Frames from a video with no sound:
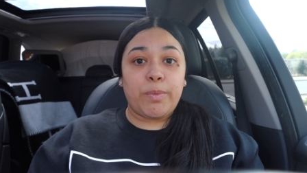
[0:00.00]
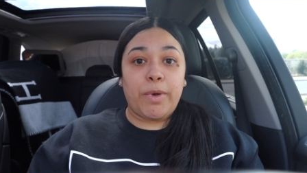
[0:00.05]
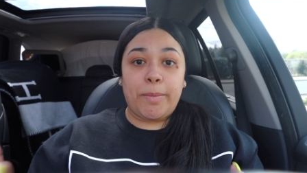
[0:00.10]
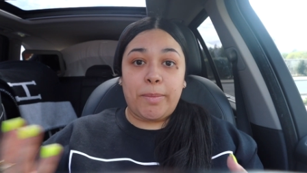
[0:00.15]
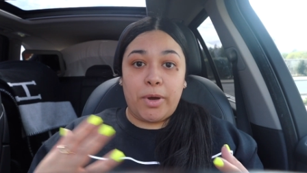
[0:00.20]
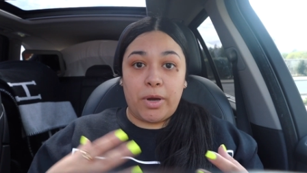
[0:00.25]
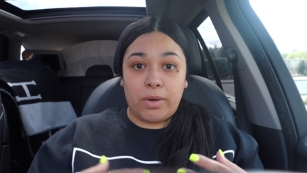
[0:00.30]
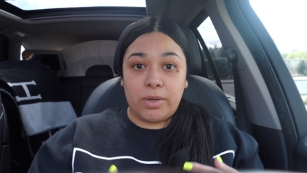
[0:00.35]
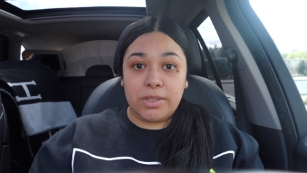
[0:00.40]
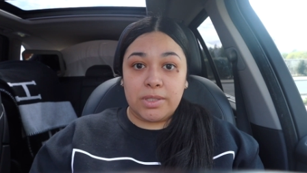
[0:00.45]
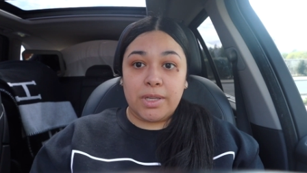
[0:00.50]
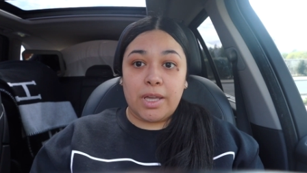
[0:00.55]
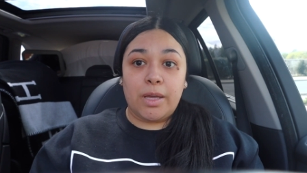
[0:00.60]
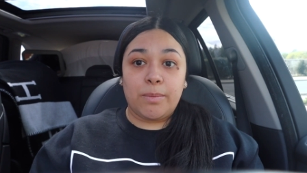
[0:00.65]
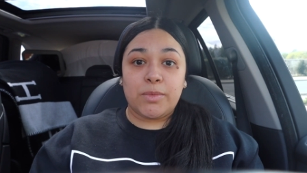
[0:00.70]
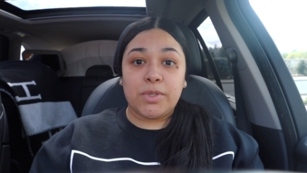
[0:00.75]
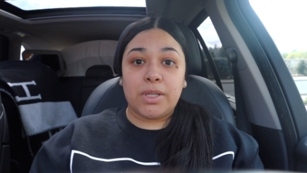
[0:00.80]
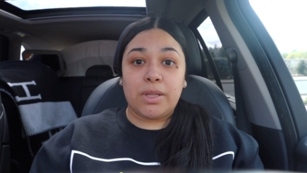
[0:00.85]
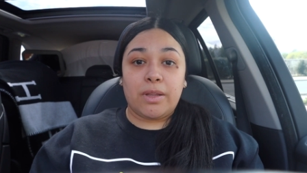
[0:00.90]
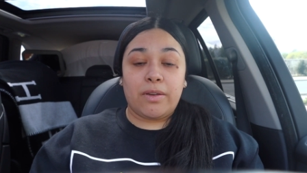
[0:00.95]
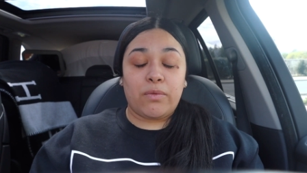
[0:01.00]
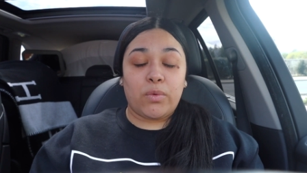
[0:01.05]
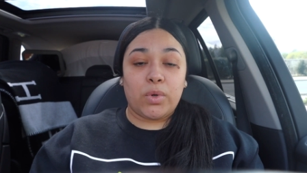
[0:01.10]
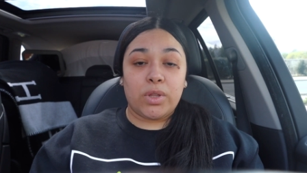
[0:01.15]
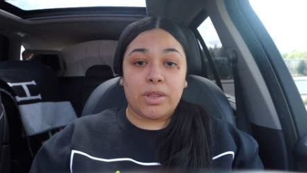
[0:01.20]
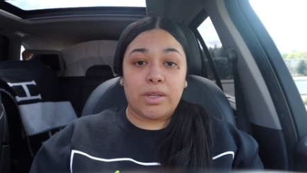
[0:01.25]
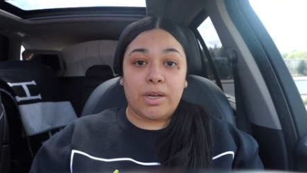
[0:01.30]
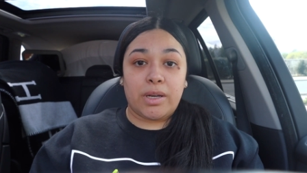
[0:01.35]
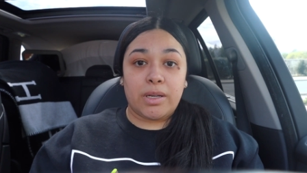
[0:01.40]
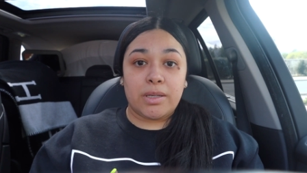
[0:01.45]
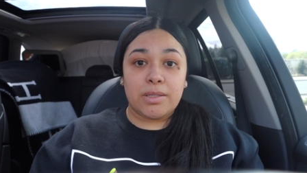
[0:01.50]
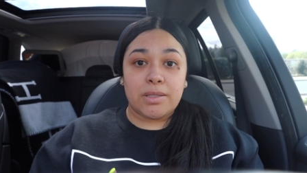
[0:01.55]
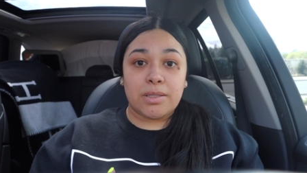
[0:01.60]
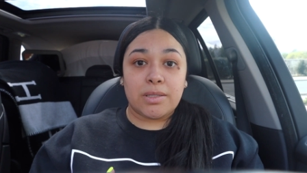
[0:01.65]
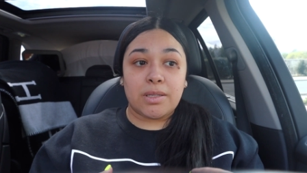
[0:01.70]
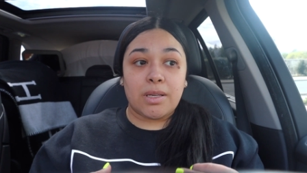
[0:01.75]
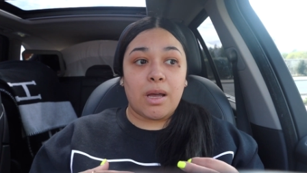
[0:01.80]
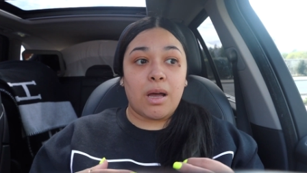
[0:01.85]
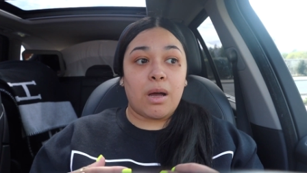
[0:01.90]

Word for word: My parents came to live with us,